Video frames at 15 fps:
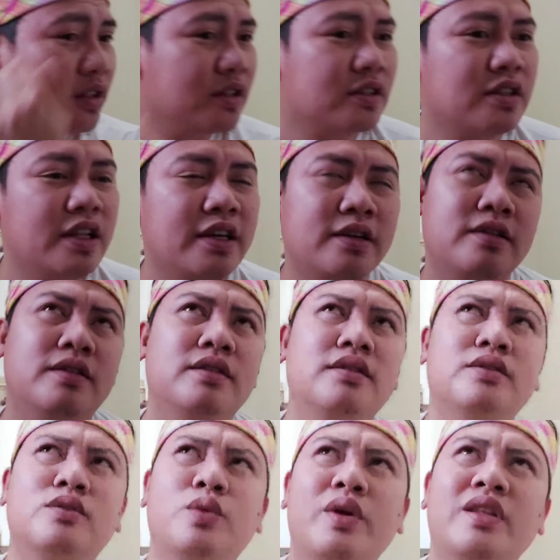She looked like
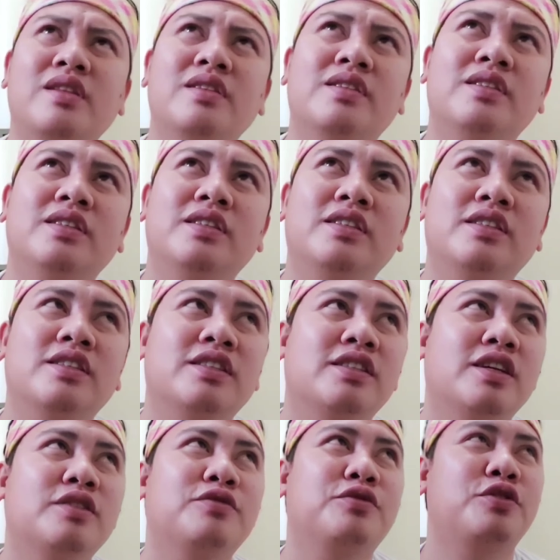26,
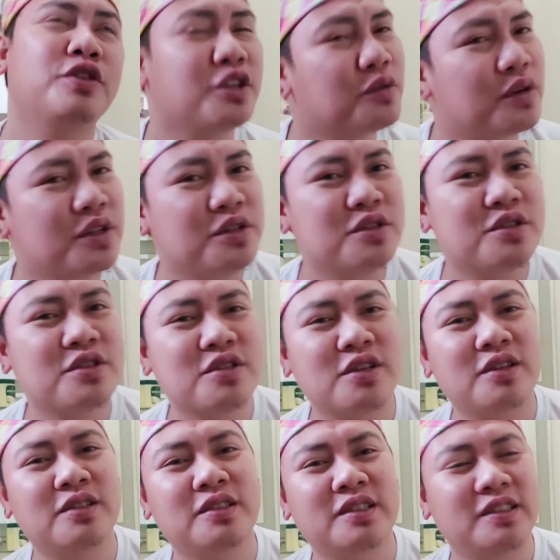not 41 years
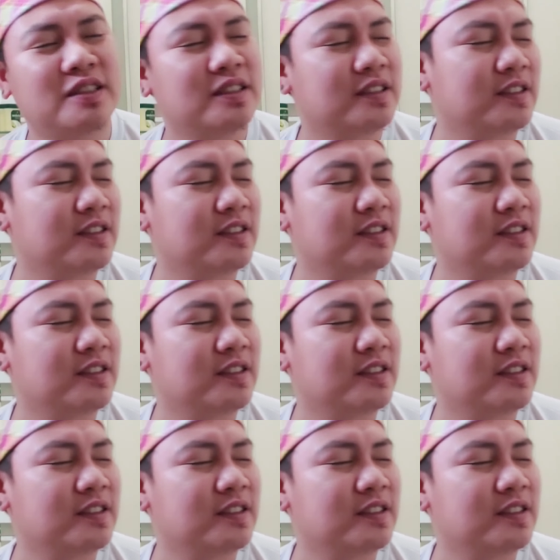old.